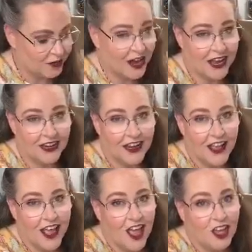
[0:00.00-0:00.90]

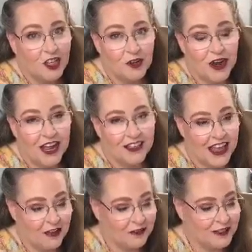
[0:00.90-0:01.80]
right. You're right.
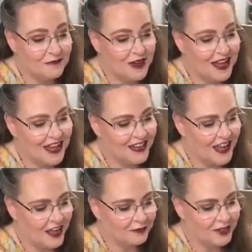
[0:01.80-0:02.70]
That was my
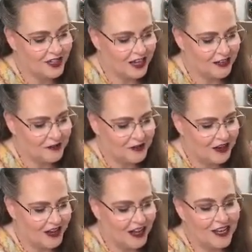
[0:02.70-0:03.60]
um,
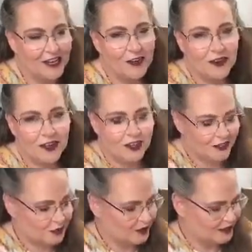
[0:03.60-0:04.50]
January yep. New
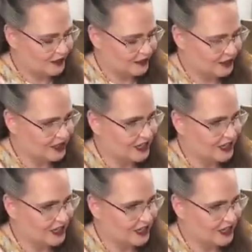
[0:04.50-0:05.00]
Year's resolution